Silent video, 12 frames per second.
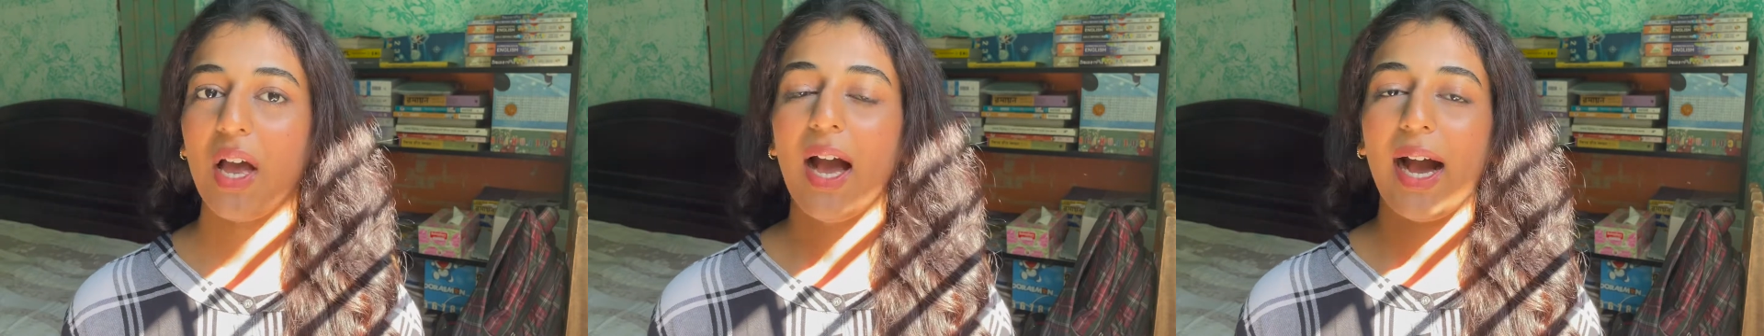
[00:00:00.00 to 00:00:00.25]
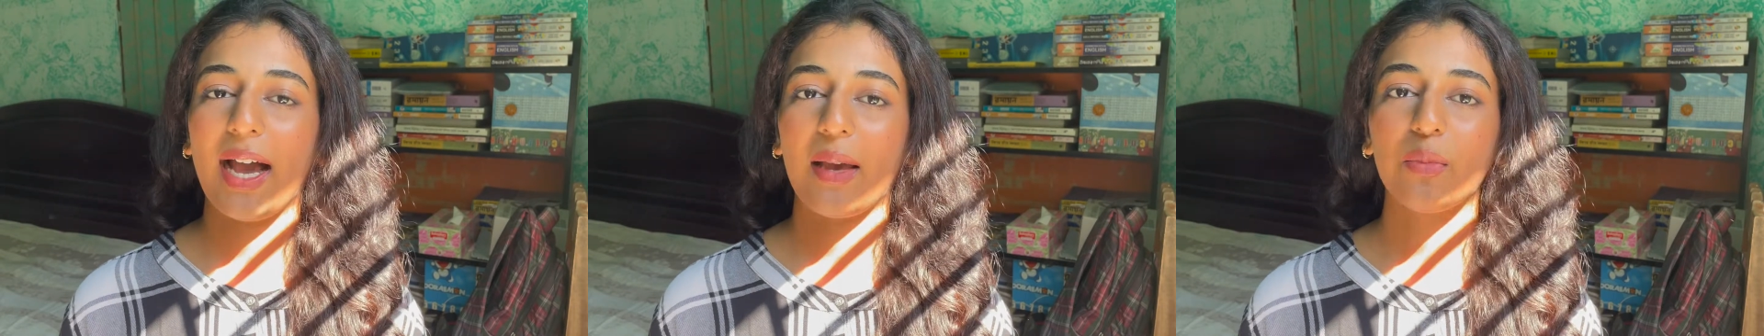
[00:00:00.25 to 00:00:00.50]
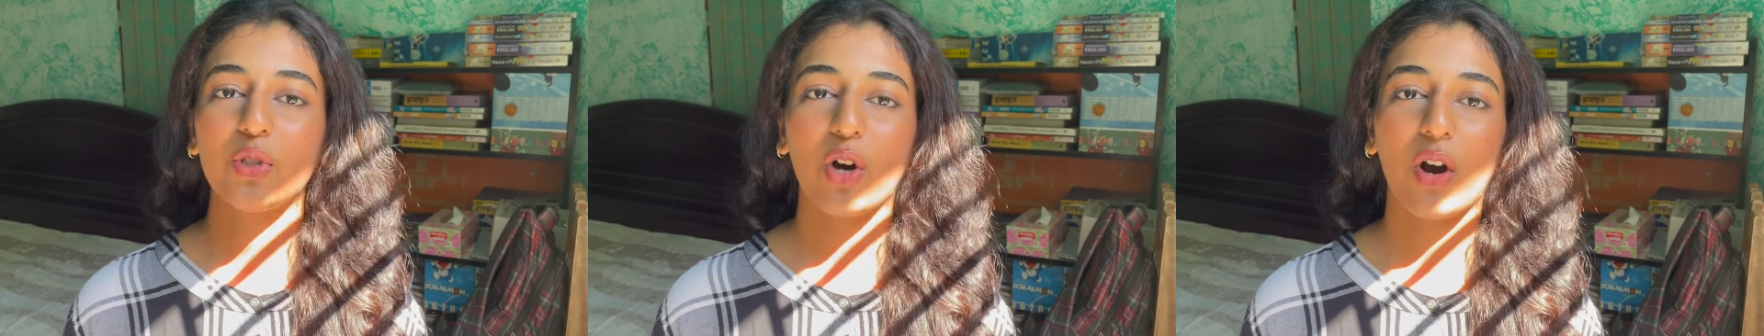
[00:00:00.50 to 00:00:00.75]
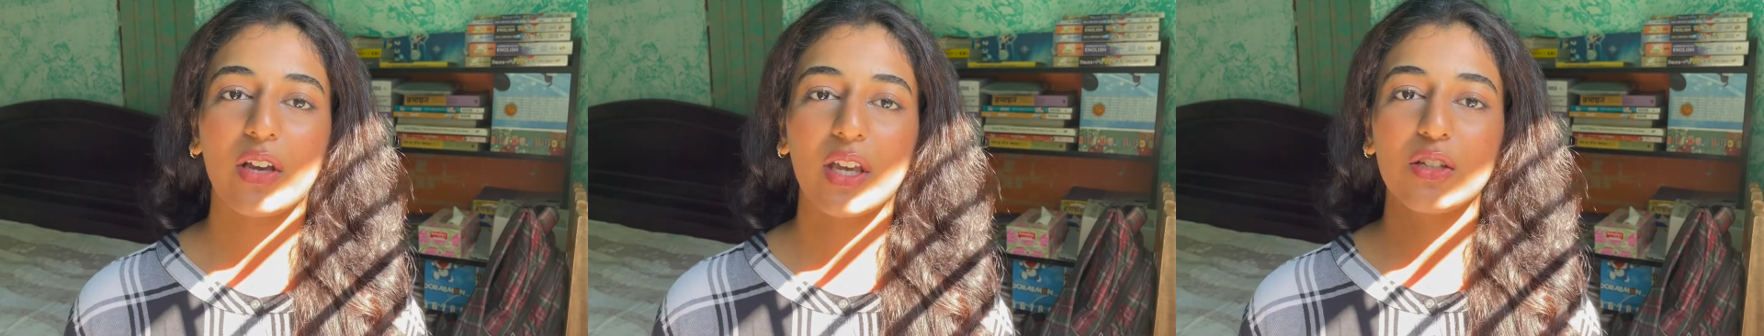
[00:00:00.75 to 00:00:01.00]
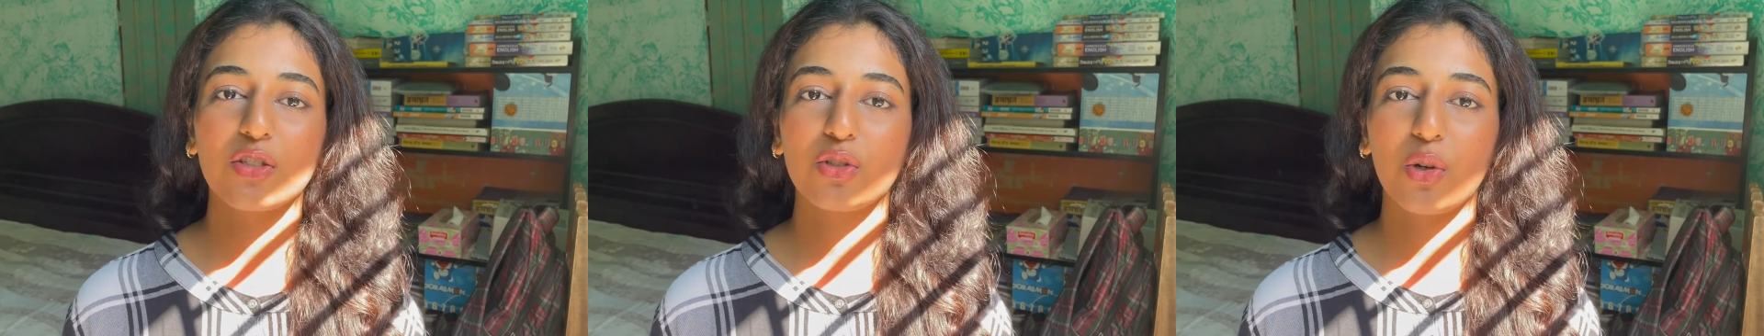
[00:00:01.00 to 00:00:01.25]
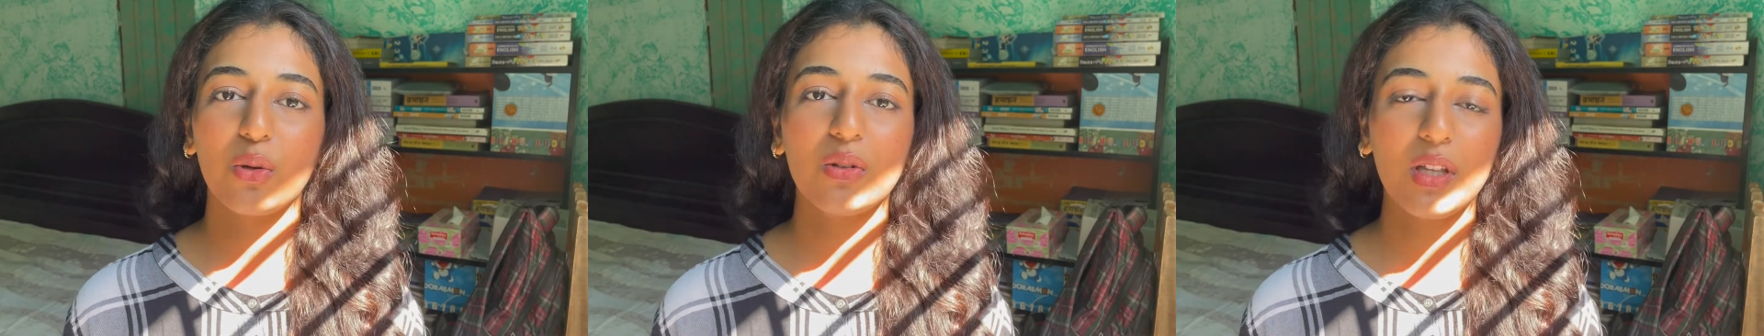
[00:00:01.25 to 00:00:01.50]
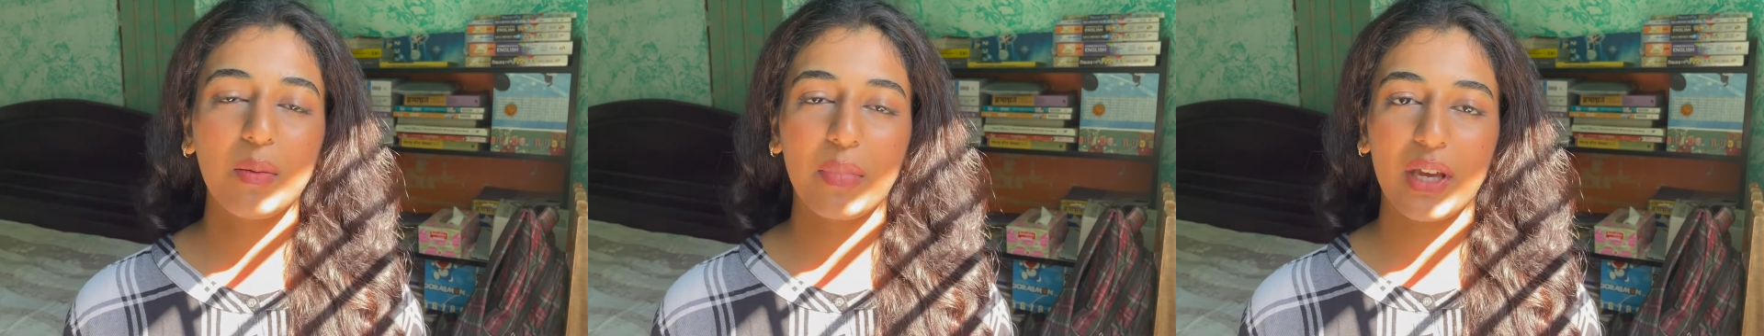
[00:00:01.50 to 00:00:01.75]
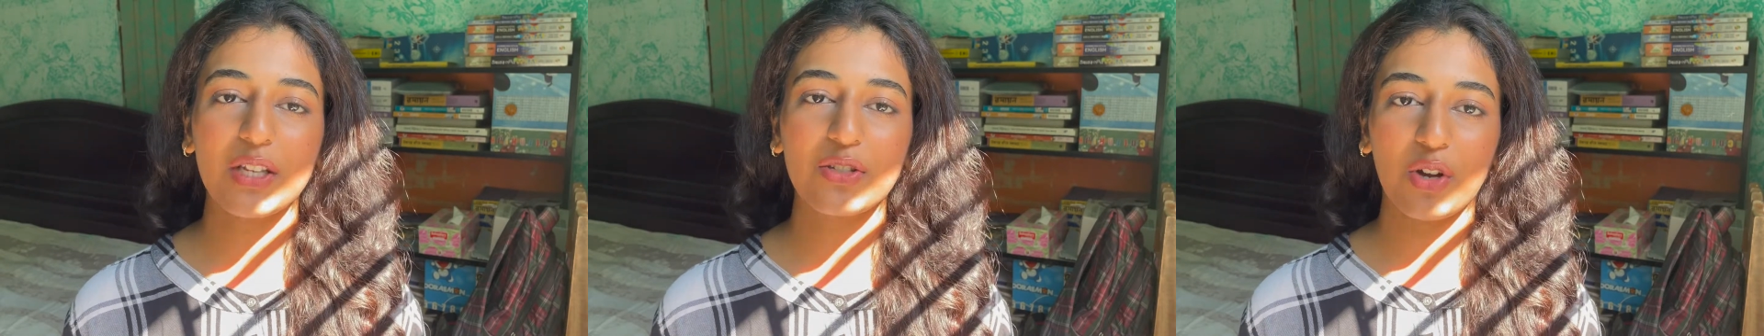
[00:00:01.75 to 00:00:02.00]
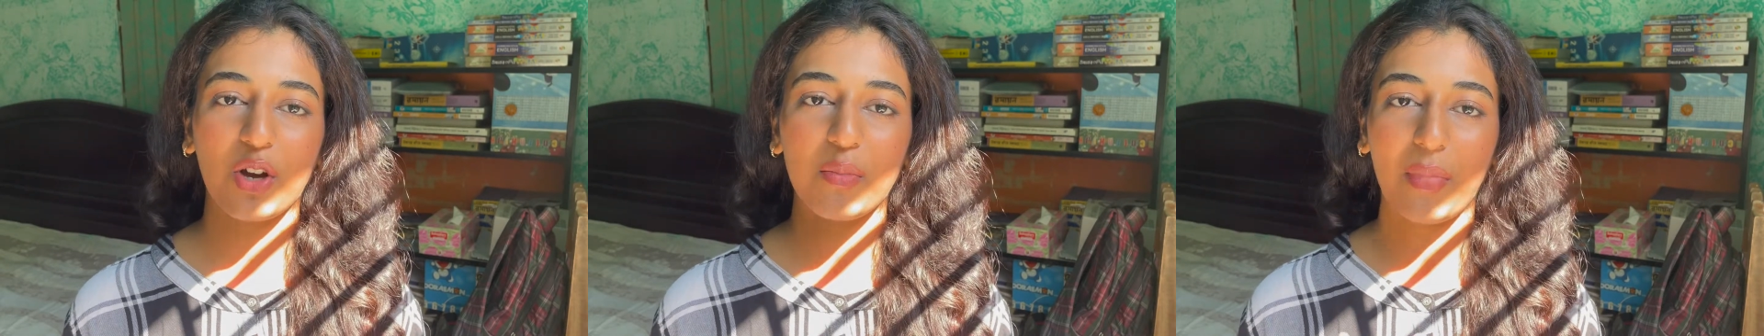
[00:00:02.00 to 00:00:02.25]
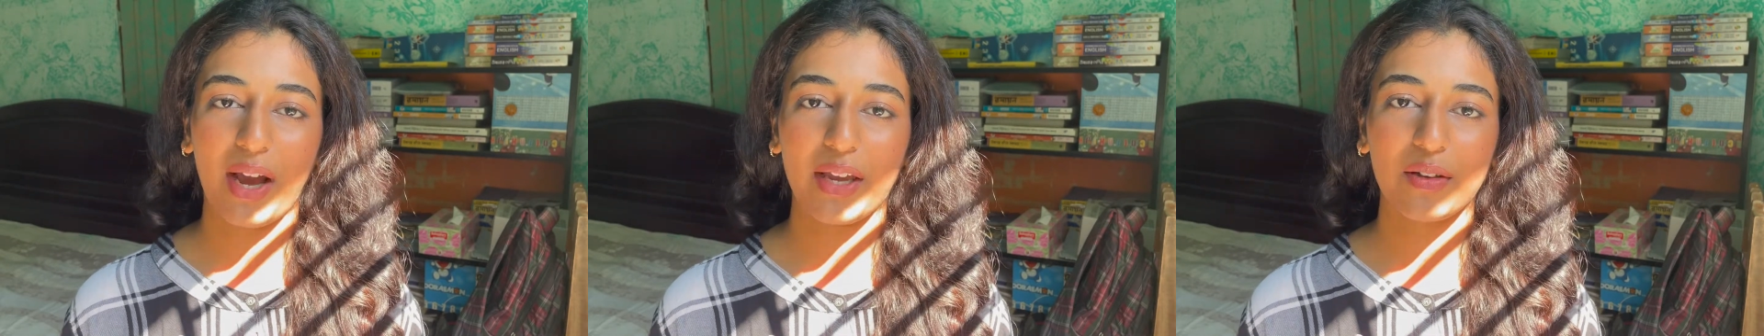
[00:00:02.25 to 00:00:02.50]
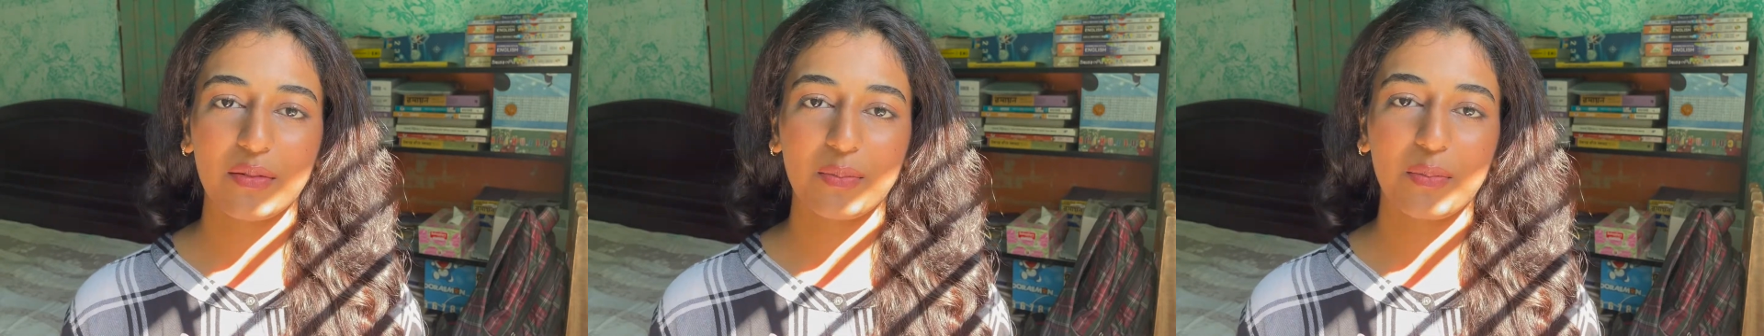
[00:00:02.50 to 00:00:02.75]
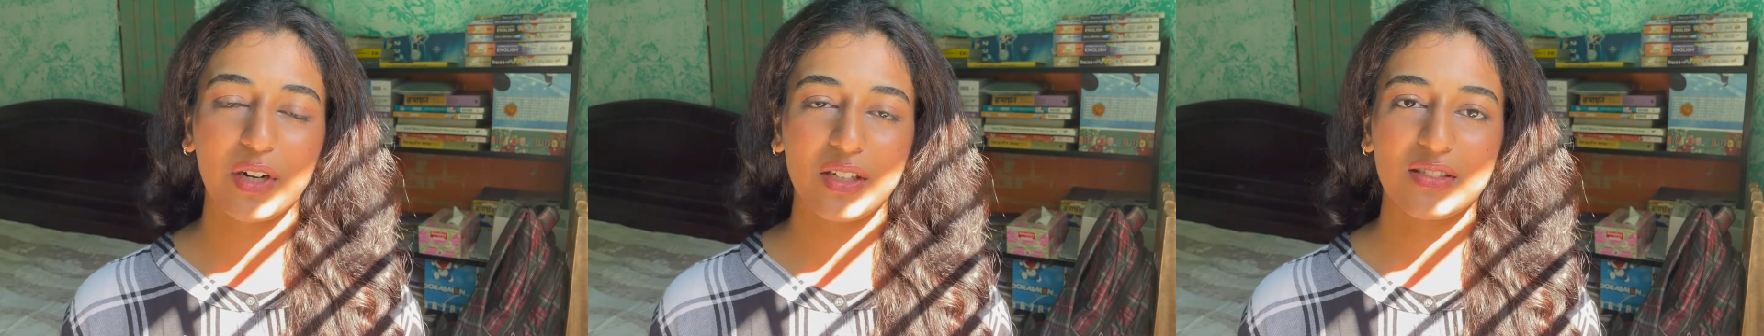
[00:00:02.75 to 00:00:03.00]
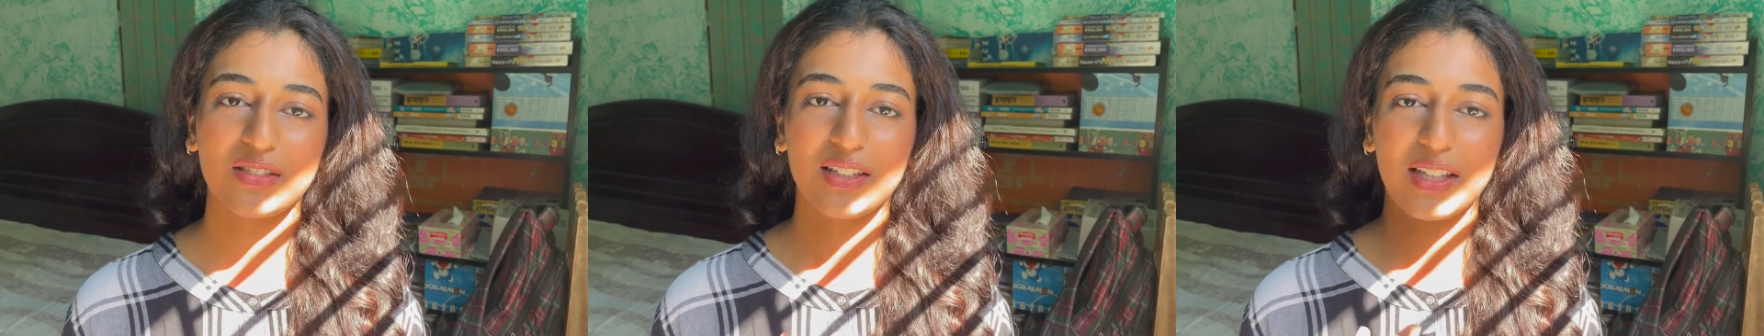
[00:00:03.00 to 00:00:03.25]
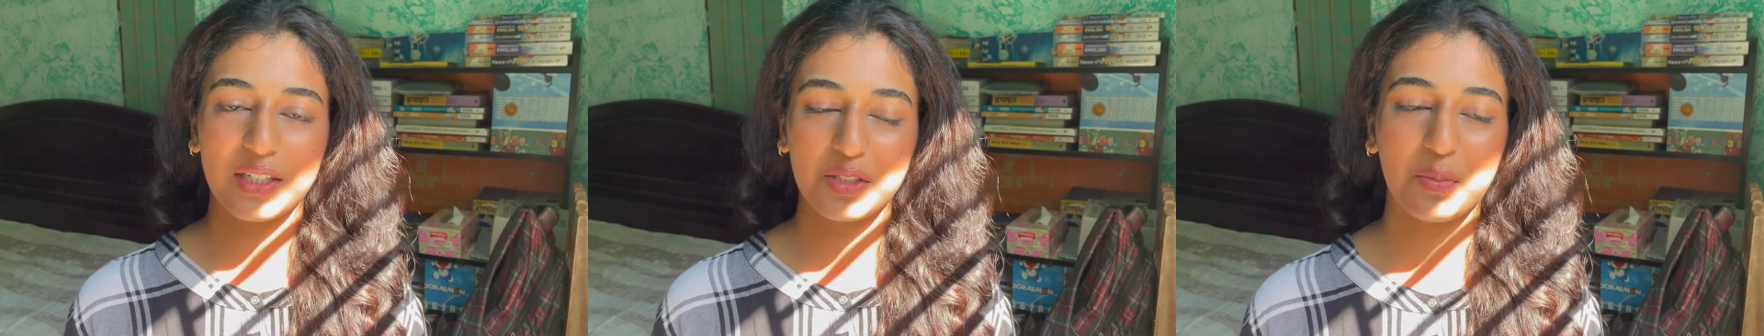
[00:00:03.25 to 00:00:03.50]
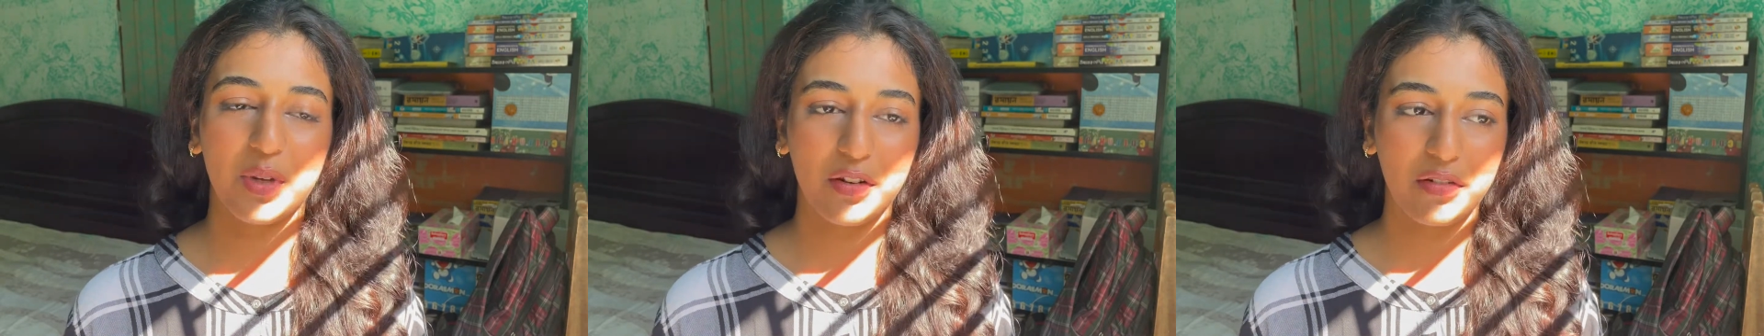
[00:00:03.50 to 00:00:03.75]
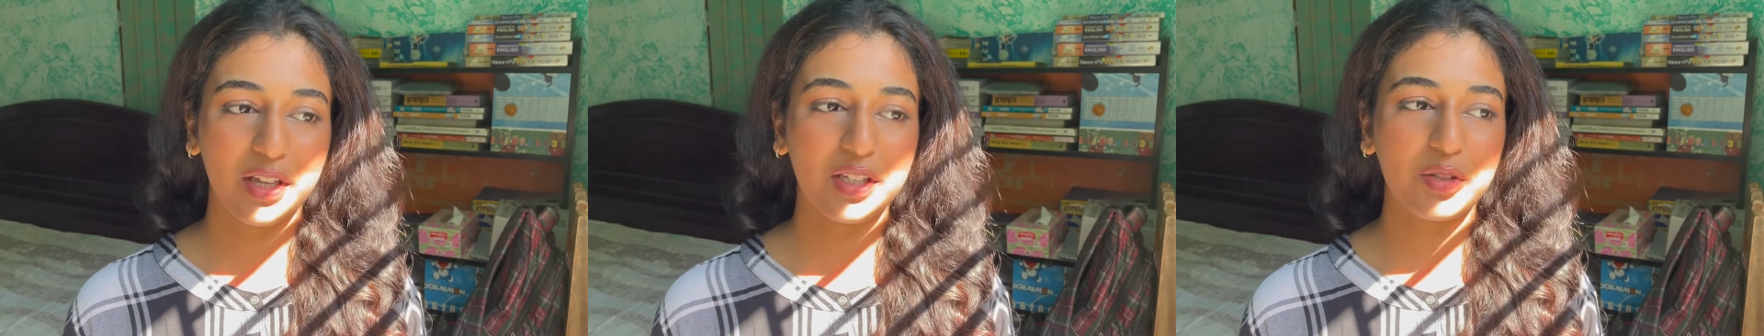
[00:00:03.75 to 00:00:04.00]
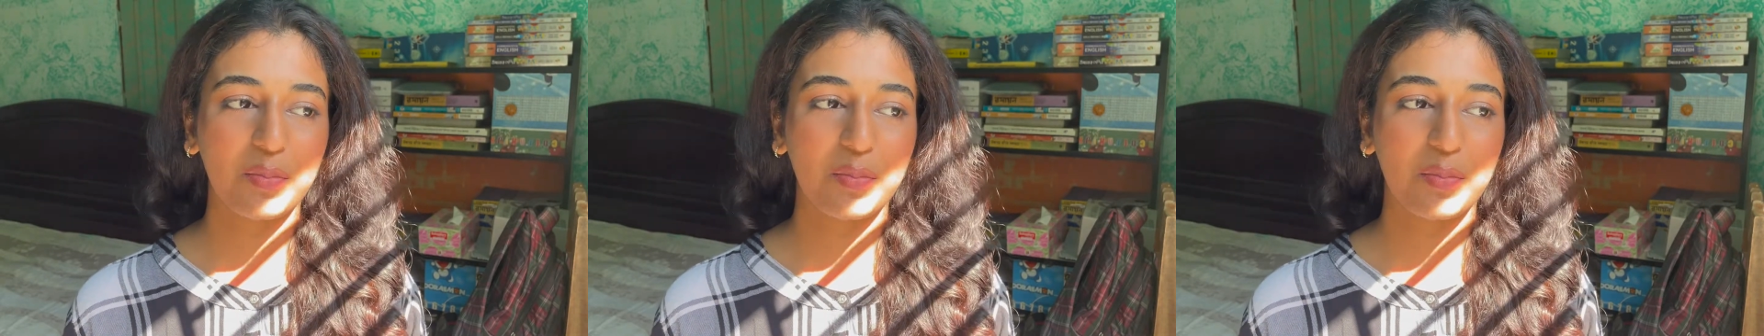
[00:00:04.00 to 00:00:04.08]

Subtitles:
I'm talking solely based on my personal experience,